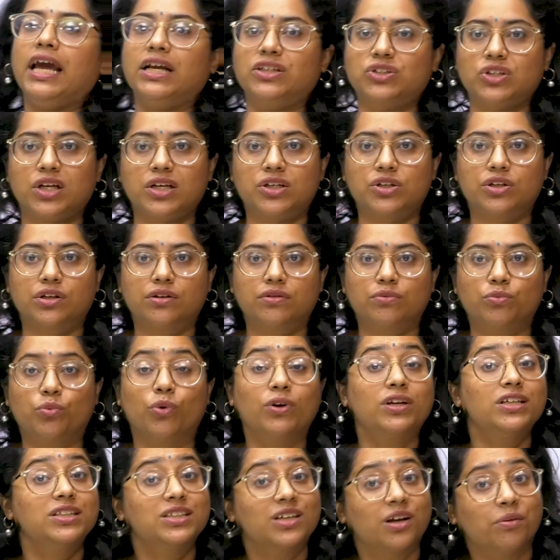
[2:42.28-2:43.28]
etc.
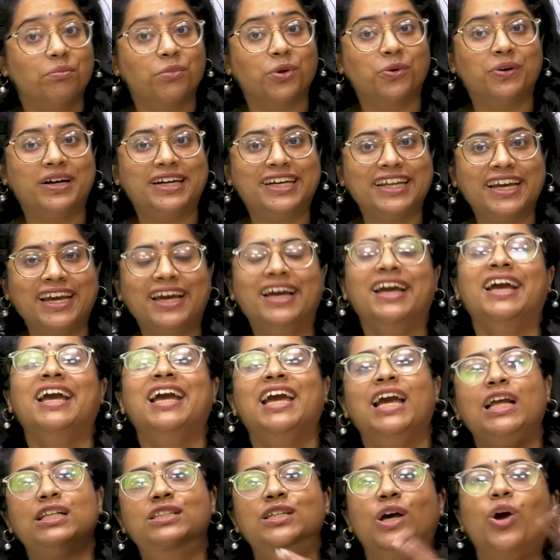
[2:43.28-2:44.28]
What is community?
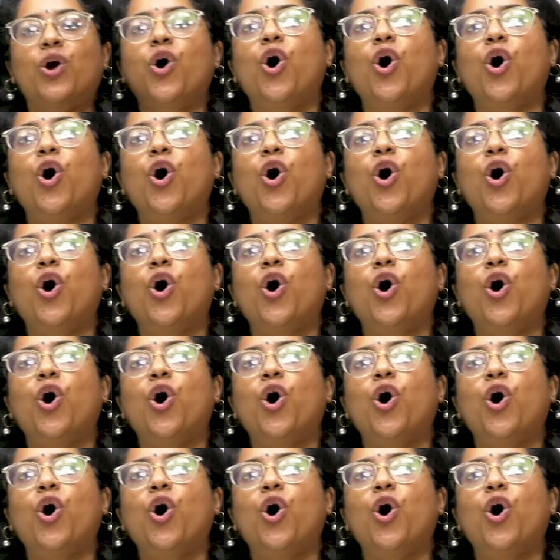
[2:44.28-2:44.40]
It's a